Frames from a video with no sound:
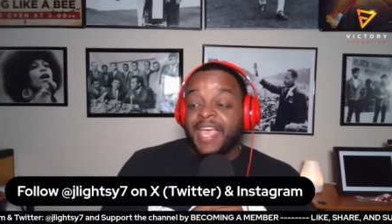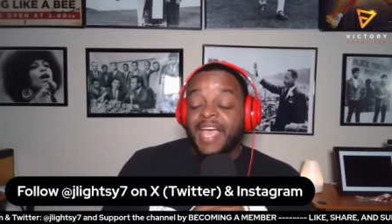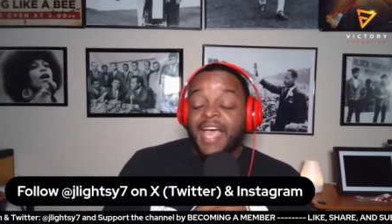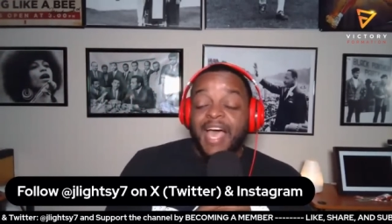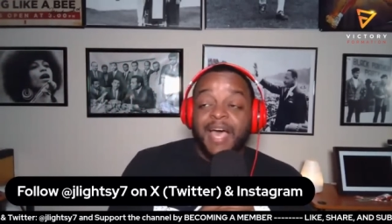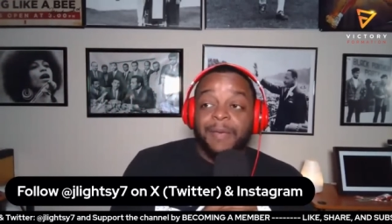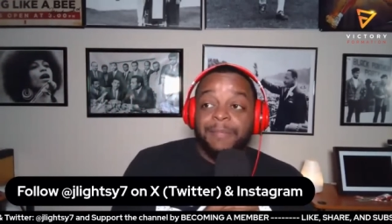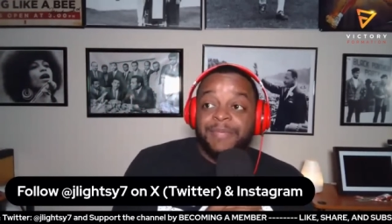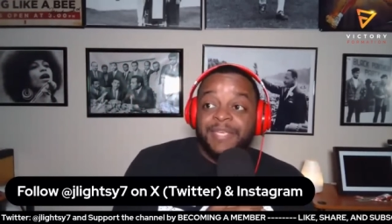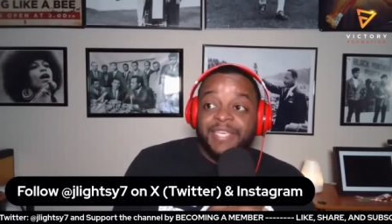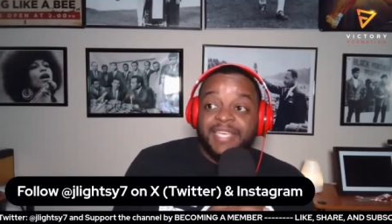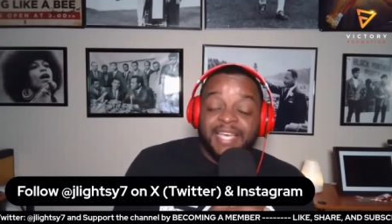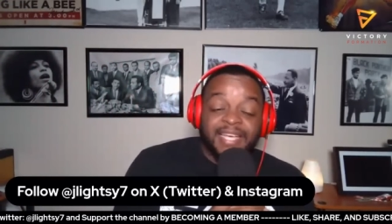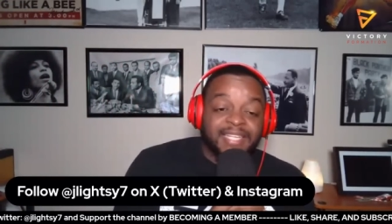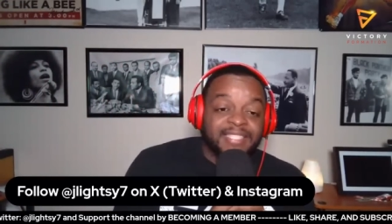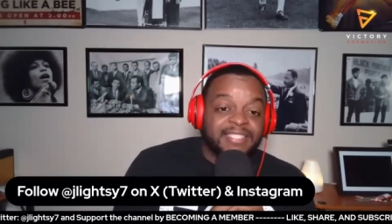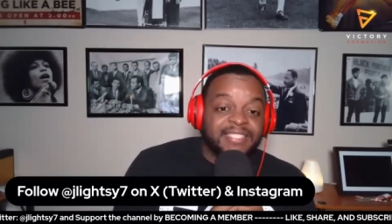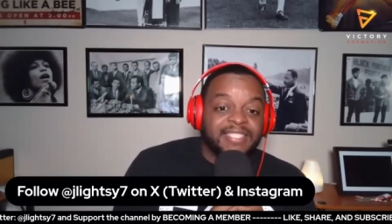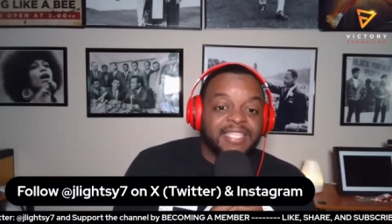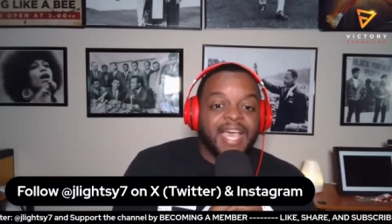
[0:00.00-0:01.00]
Uh,
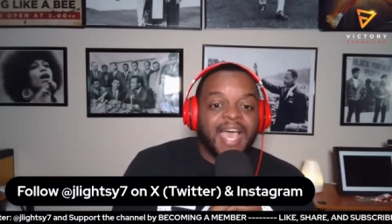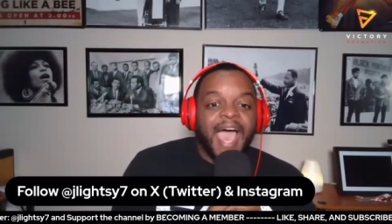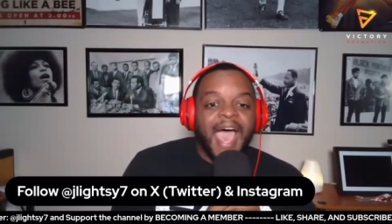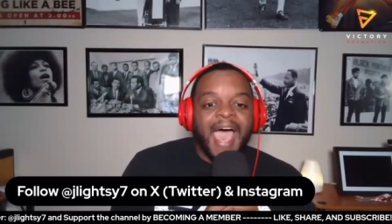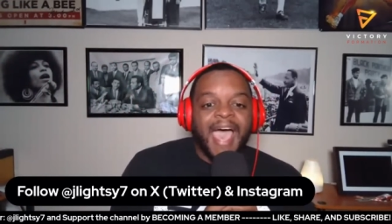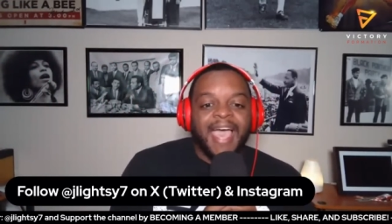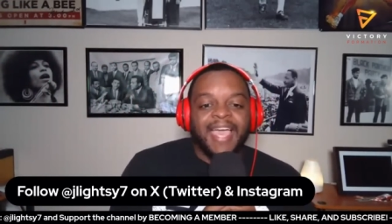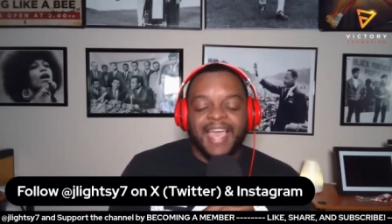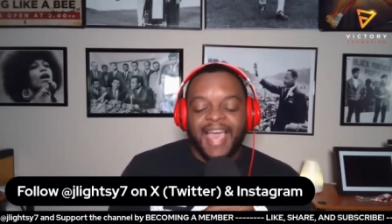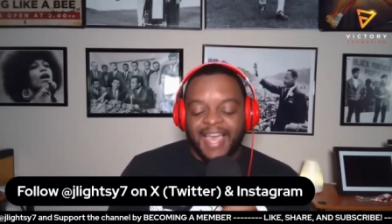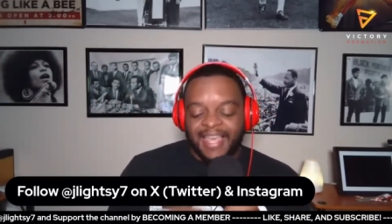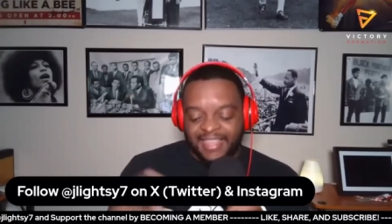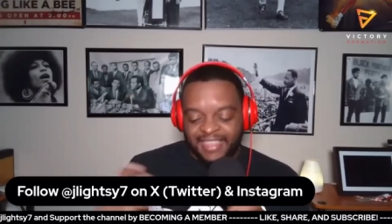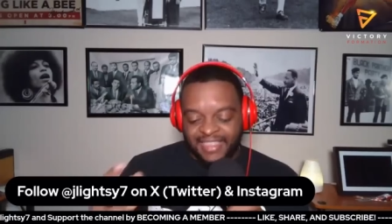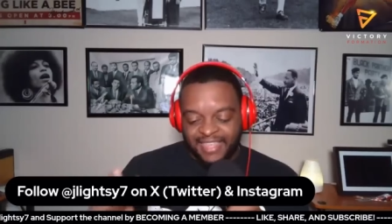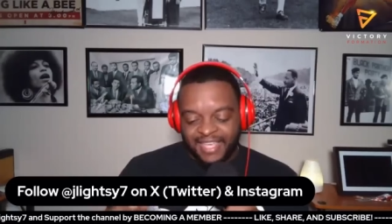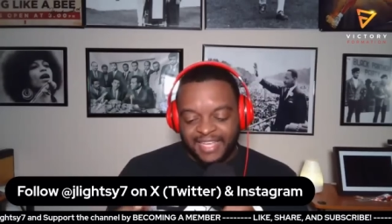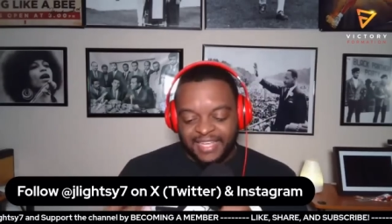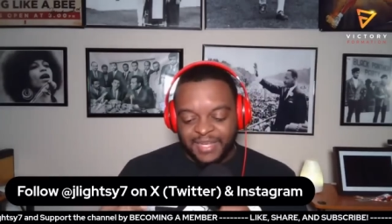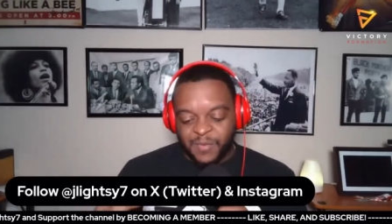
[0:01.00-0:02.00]
because I I
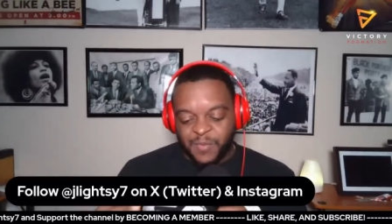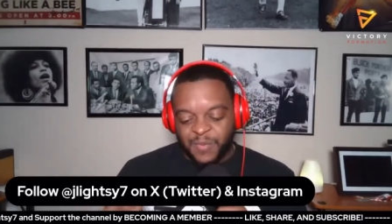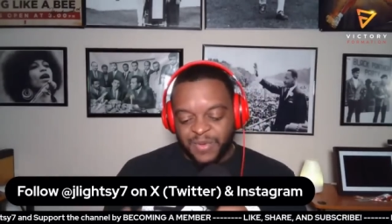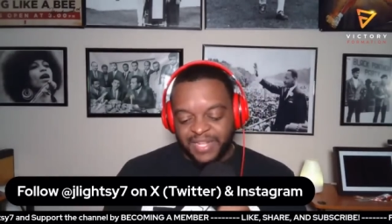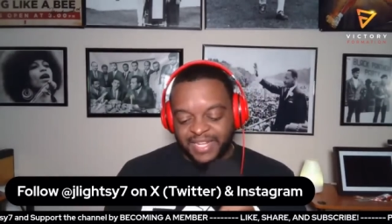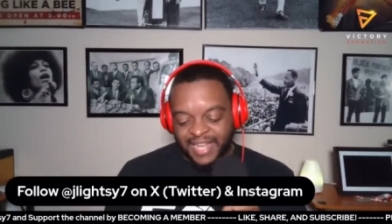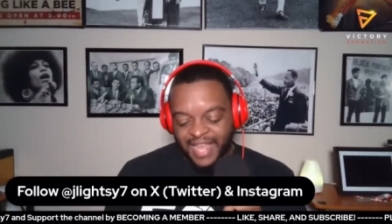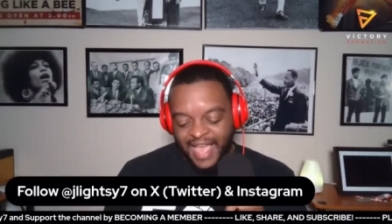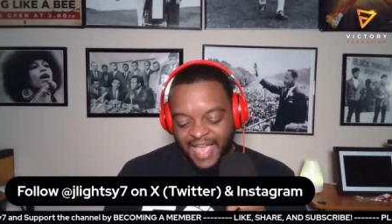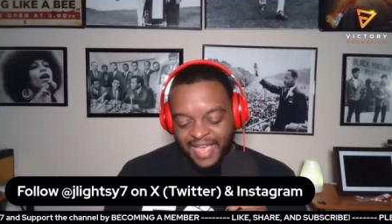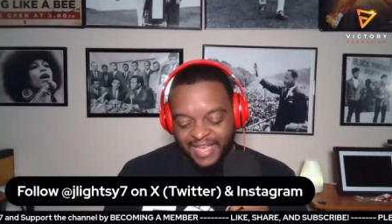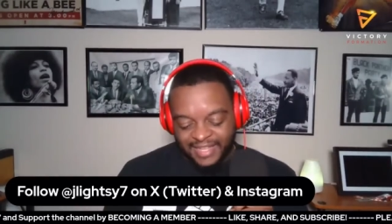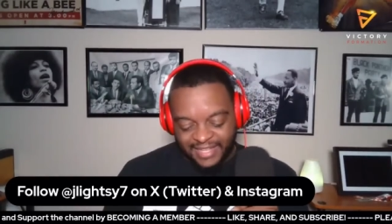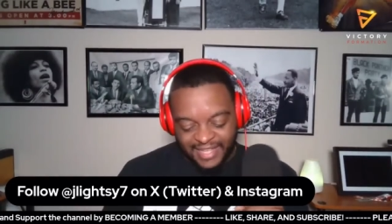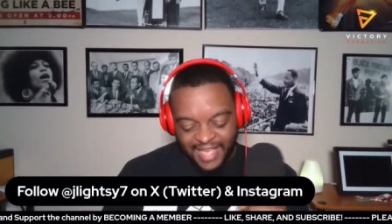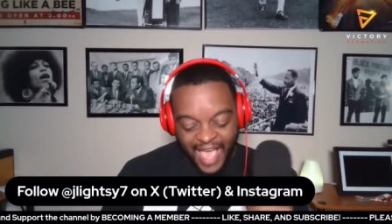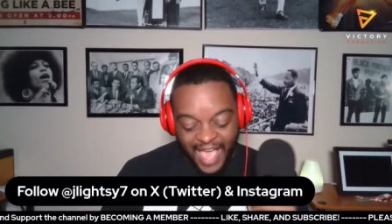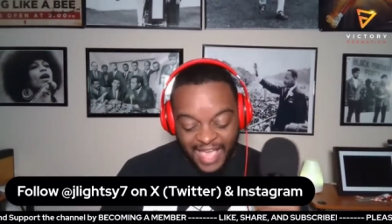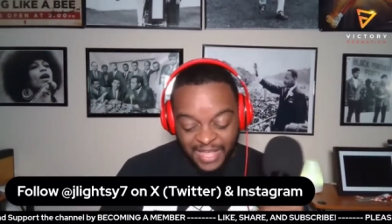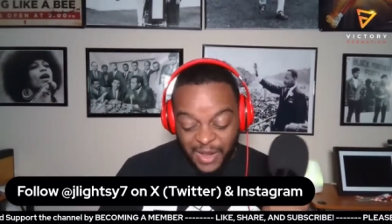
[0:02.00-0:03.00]
think Whitlock
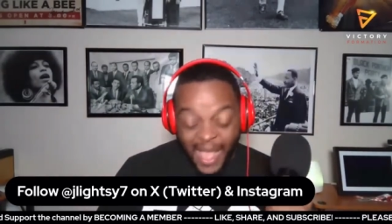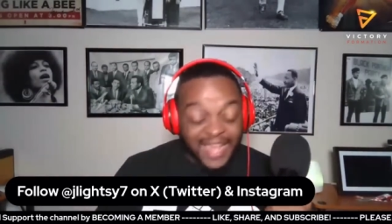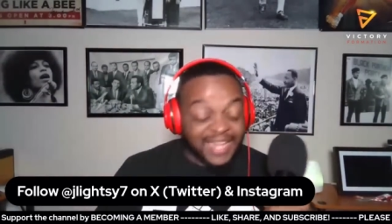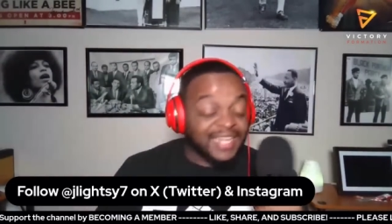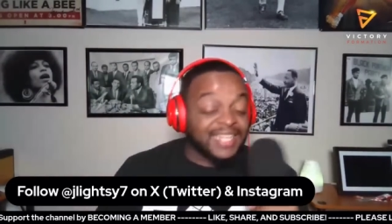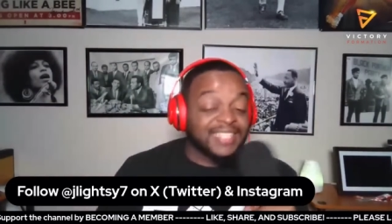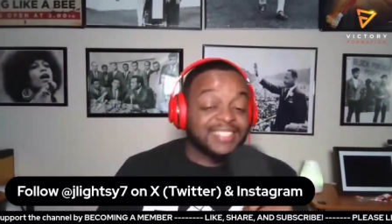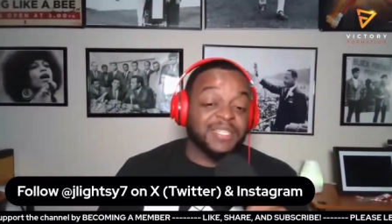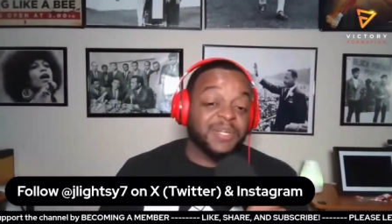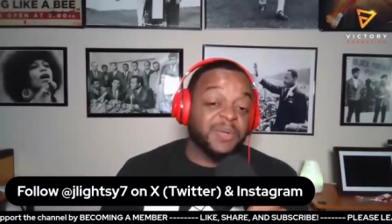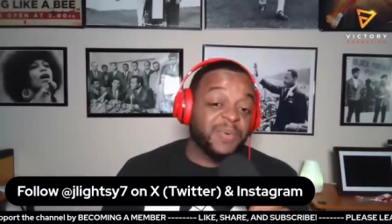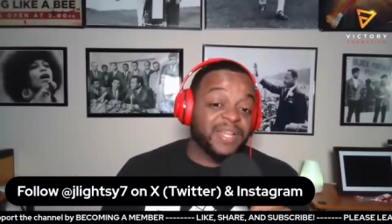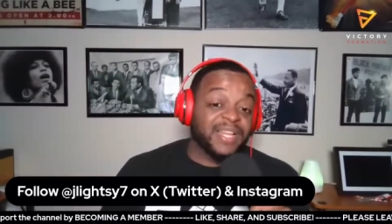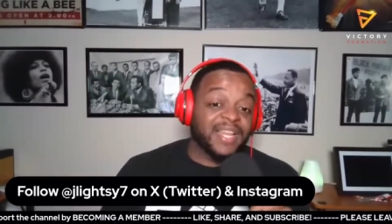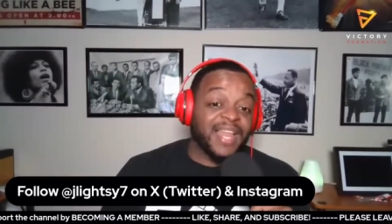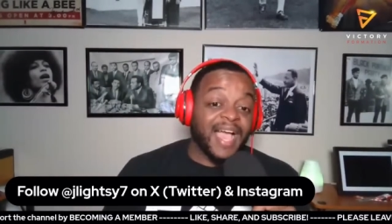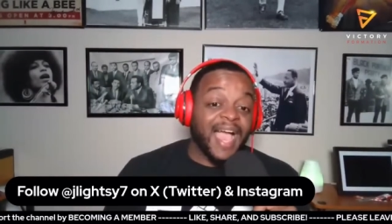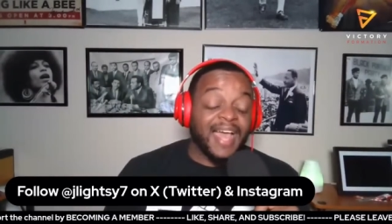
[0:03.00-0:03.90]
I, I, listen to Whitlock.